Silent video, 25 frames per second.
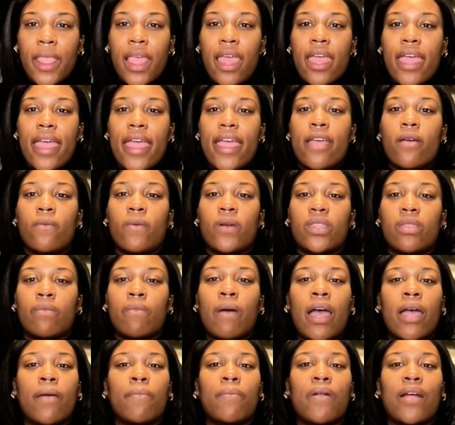and with
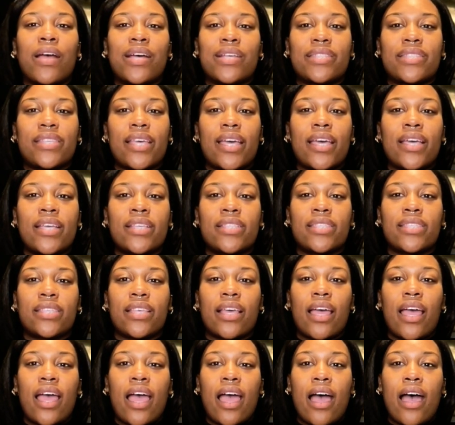my process,
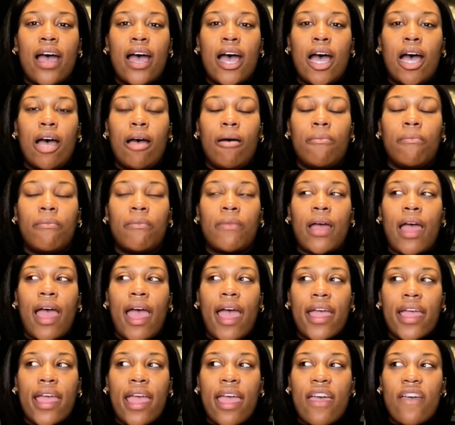
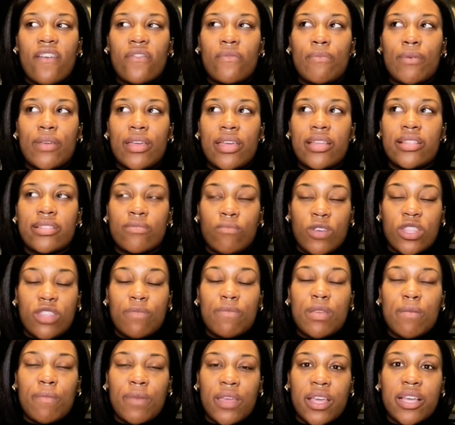with
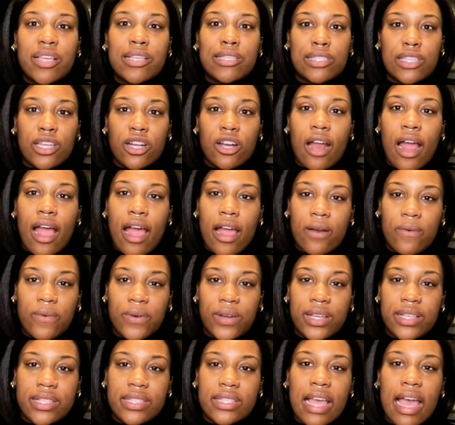me being considered high
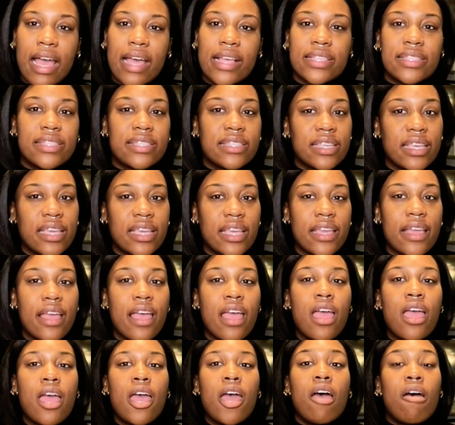risk, I see
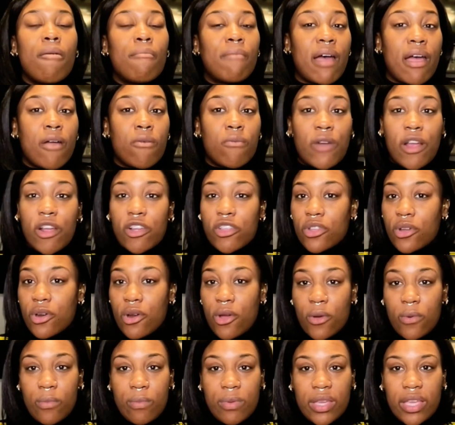my regular
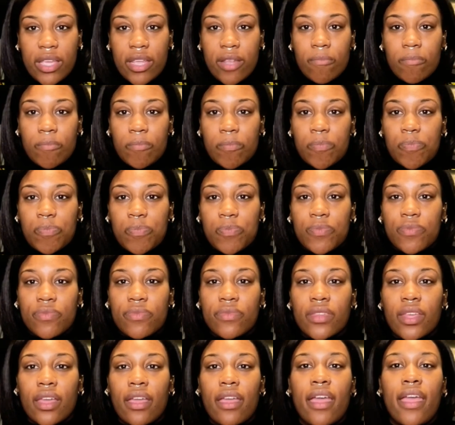OB,
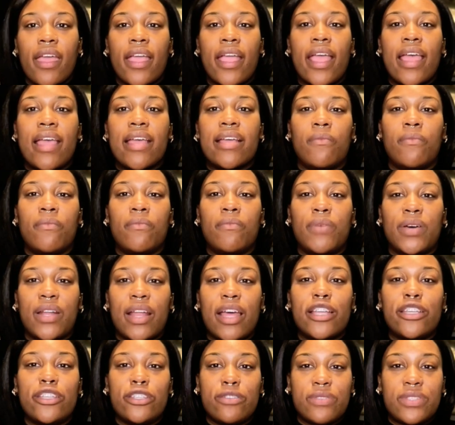but
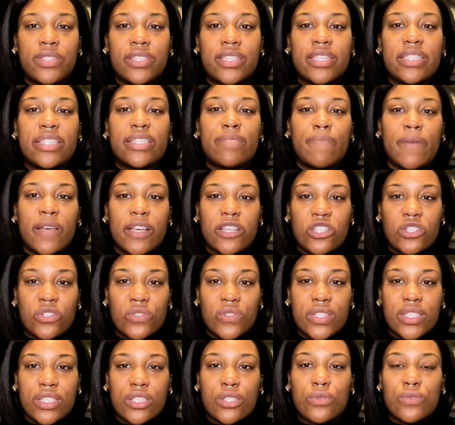I do see
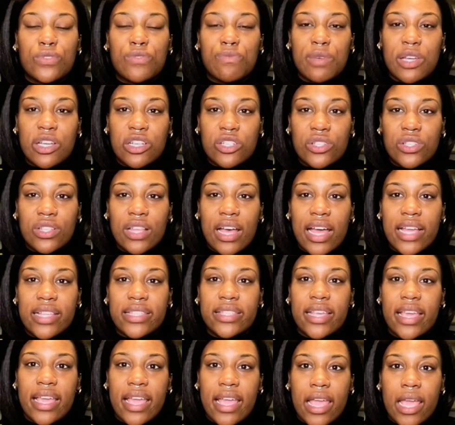specialists who specialize
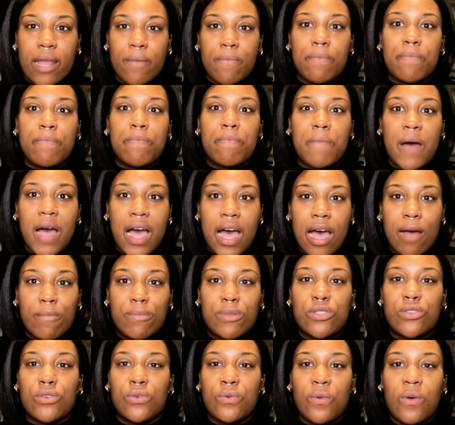in
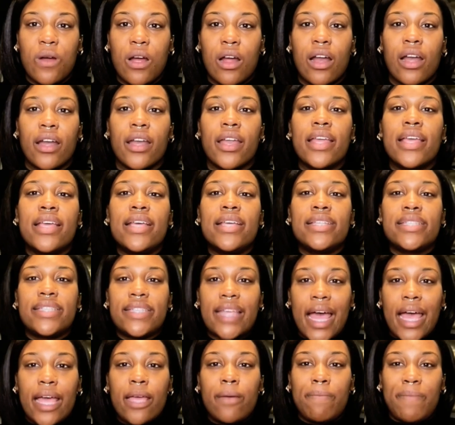moms who are
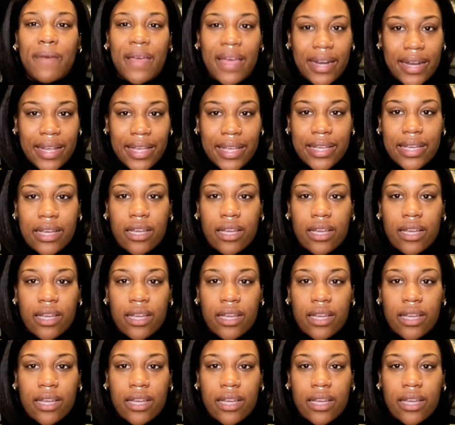diabetic.